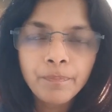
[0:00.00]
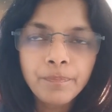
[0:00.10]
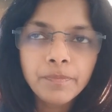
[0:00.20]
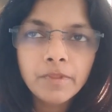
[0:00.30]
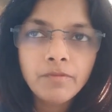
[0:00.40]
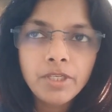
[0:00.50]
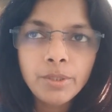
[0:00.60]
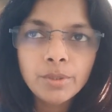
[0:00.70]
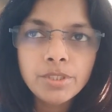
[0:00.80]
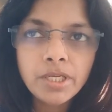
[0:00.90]

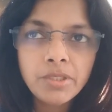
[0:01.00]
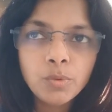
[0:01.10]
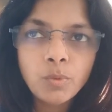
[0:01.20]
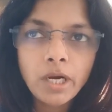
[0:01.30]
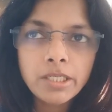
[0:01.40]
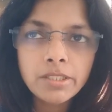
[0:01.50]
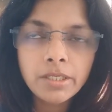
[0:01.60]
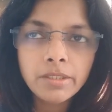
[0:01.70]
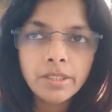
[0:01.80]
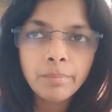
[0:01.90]
videos that you watch,
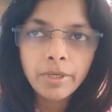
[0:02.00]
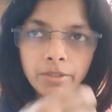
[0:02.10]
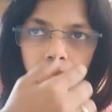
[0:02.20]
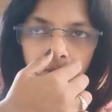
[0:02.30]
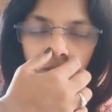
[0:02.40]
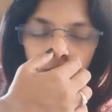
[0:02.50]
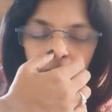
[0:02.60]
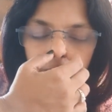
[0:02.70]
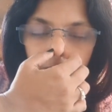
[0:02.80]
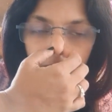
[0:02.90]
they particularly
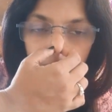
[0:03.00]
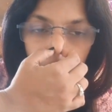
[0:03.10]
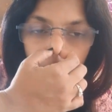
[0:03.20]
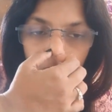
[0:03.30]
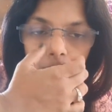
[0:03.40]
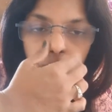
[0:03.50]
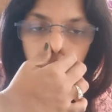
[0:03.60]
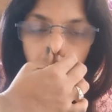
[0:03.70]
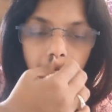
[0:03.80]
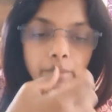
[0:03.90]
tell you not to
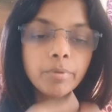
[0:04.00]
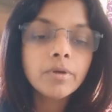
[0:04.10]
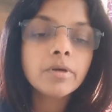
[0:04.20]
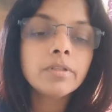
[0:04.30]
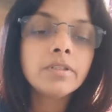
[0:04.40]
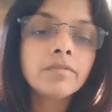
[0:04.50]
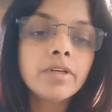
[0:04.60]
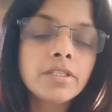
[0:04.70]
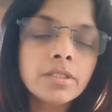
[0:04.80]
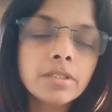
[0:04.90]
buy the vessels